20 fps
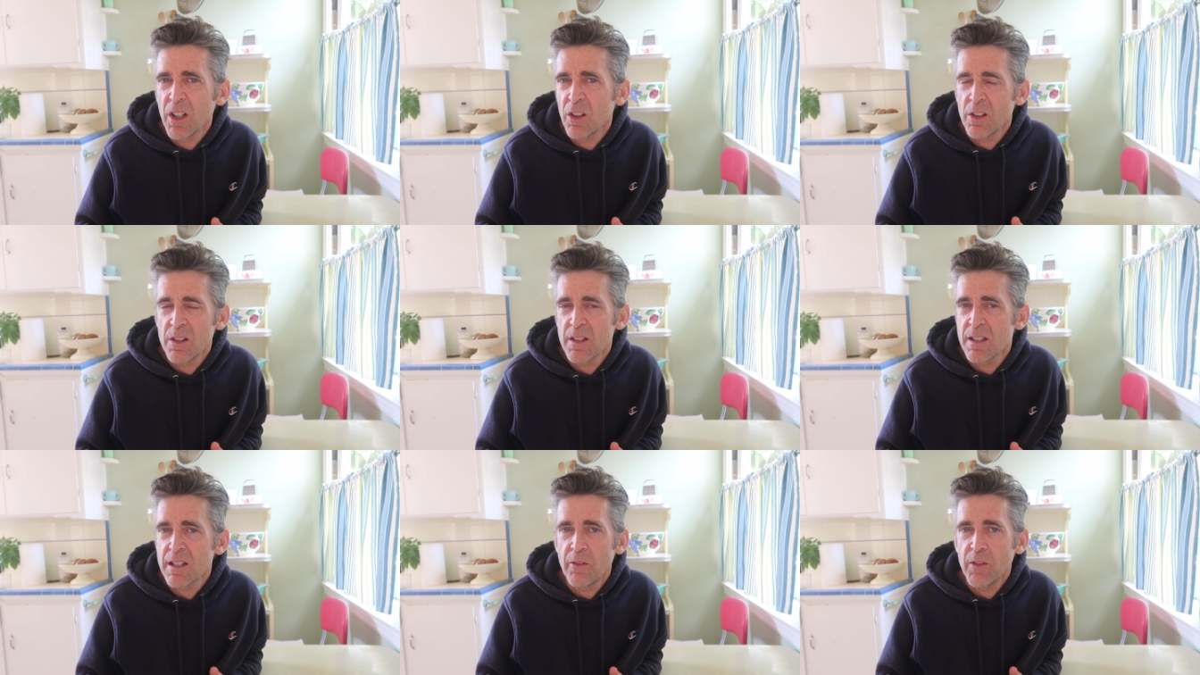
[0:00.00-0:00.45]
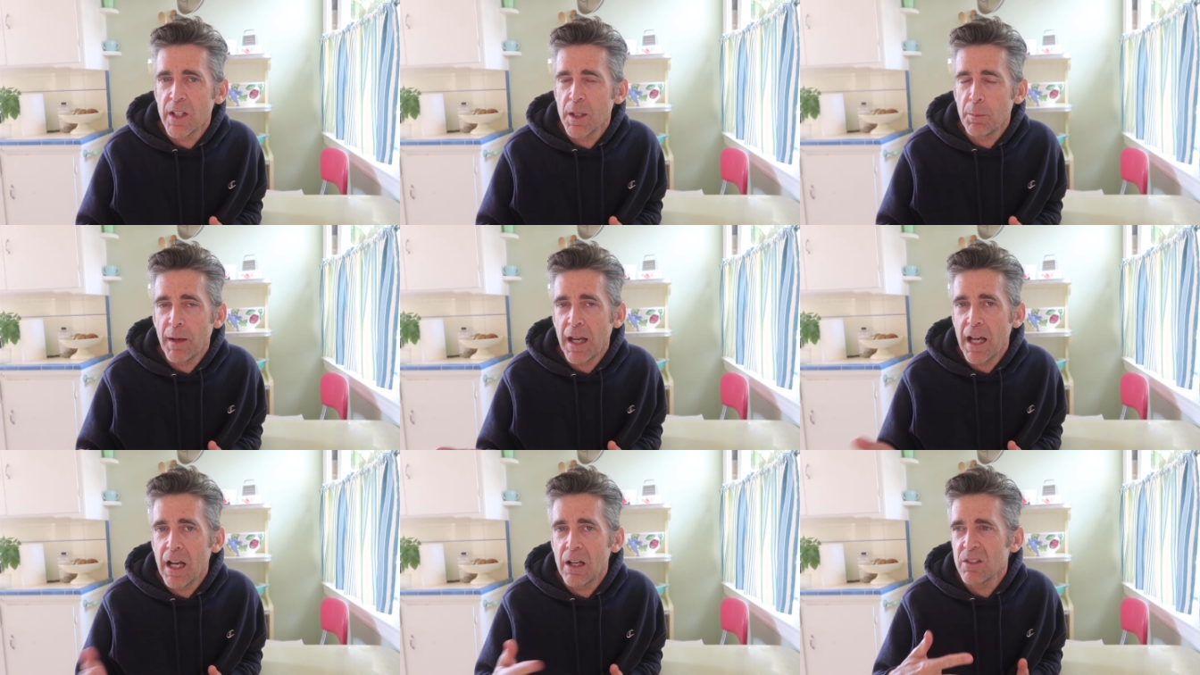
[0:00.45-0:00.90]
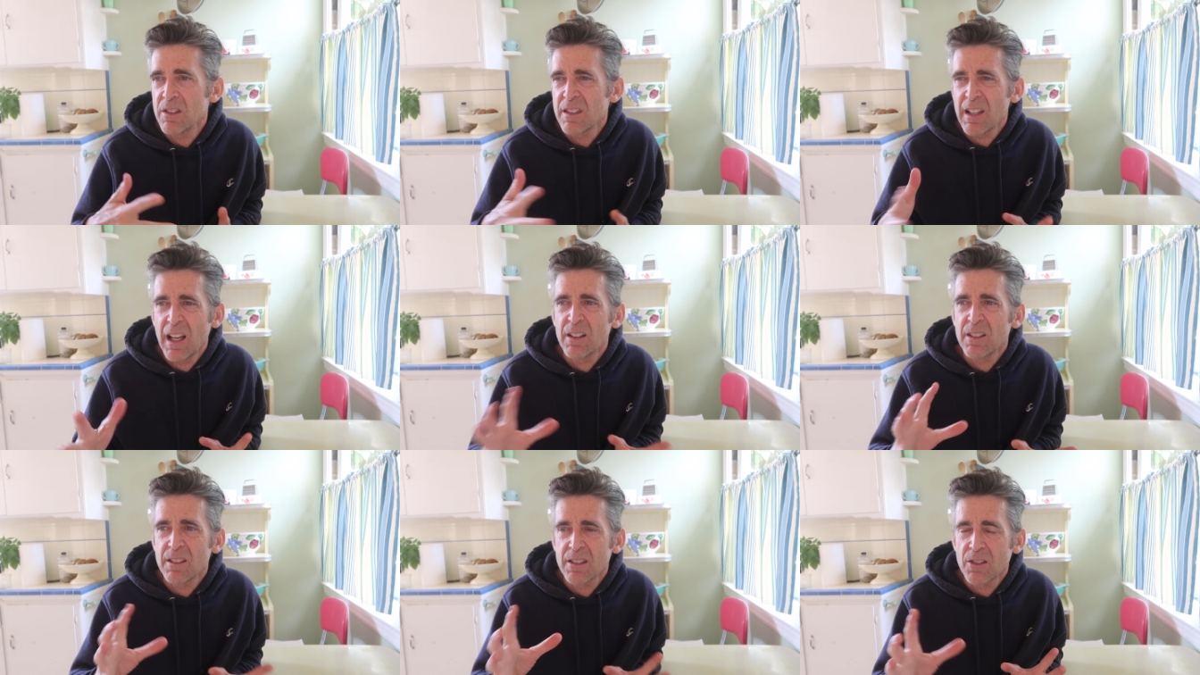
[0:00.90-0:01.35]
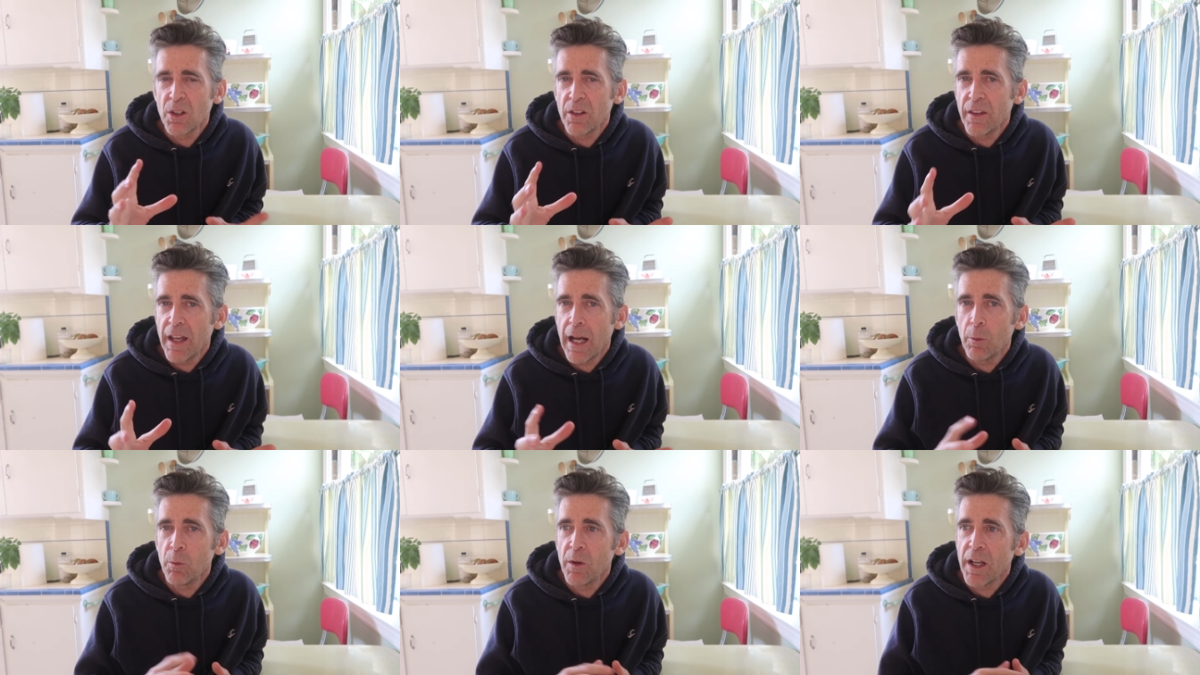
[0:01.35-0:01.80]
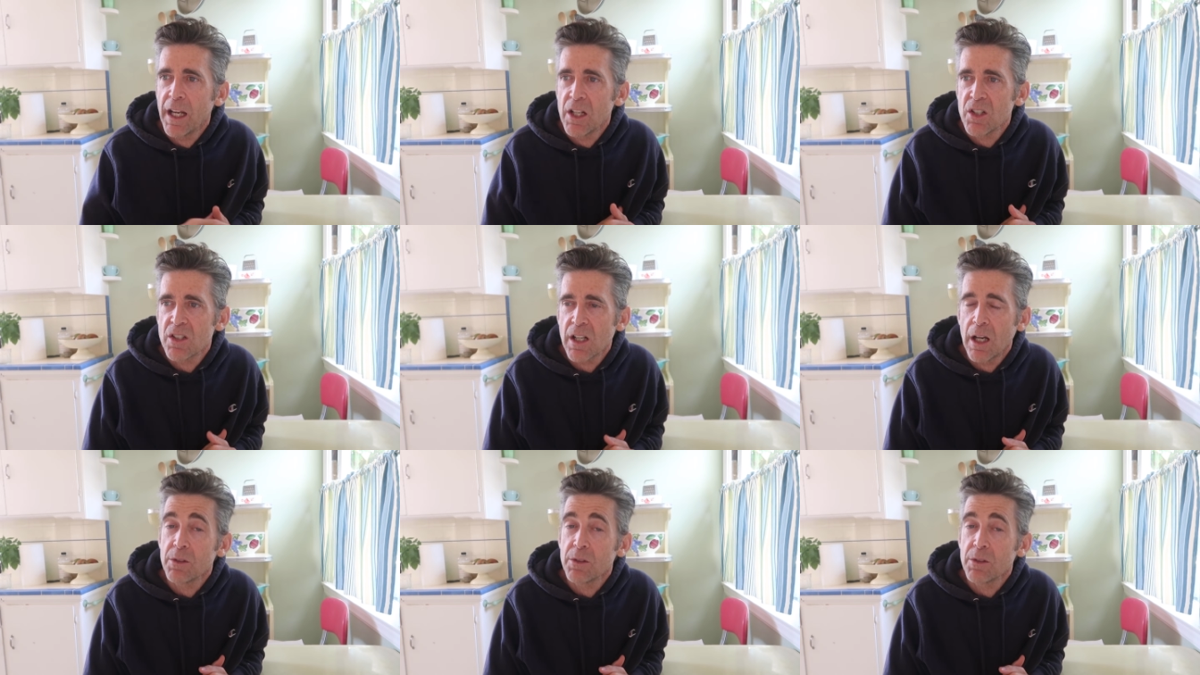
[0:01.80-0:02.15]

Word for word: 170 pounds, that sort of that range.